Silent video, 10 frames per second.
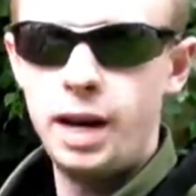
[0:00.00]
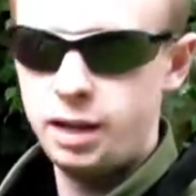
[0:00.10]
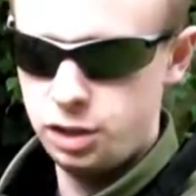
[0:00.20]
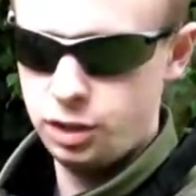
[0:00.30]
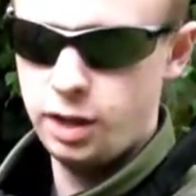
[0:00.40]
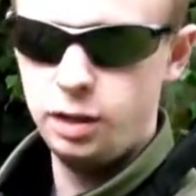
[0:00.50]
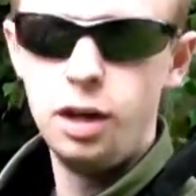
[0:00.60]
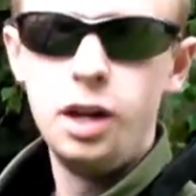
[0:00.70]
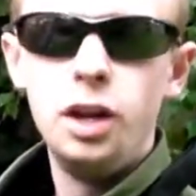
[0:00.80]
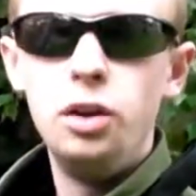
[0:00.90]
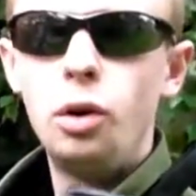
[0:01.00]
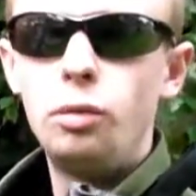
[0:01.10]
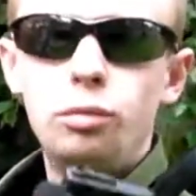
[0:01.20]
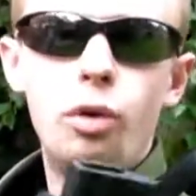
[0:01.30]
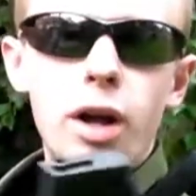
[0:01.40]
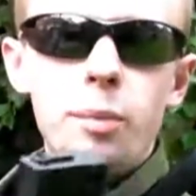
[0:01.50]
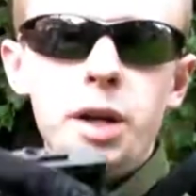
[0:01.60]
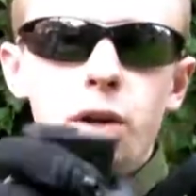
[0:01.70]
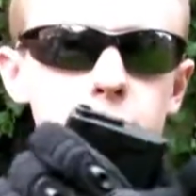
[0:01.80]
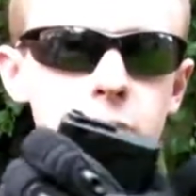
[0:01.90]
mag as you can. Not right up
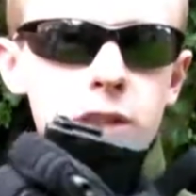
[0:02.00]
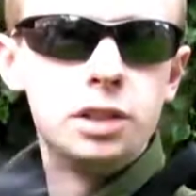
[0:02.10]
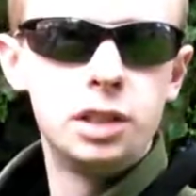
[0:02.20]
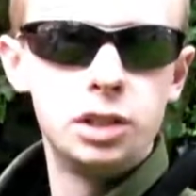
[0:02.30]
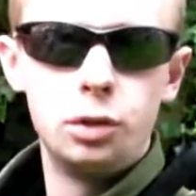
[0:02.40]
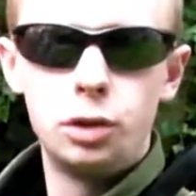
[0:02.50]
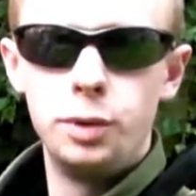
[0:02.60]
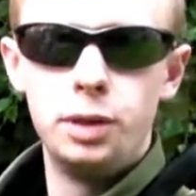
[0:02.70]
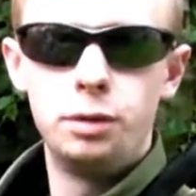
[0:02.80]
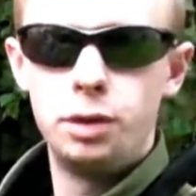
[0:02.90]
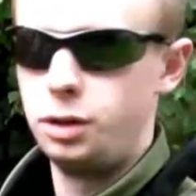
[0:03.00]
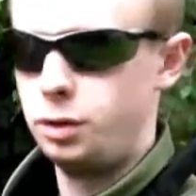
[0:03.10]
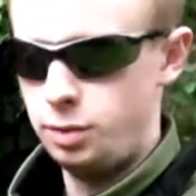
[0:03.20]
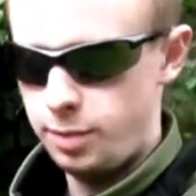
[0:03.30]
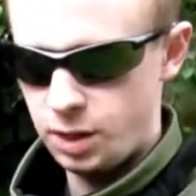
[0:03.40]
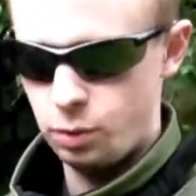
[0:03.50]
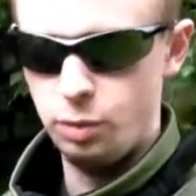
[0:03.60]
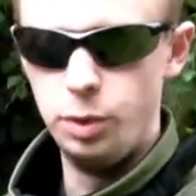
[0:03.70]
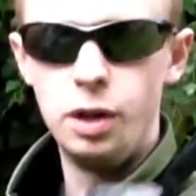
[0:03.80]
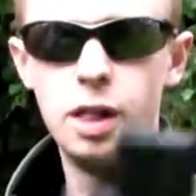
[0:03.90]
here, obviously, because then it's not going to go in the mag well, but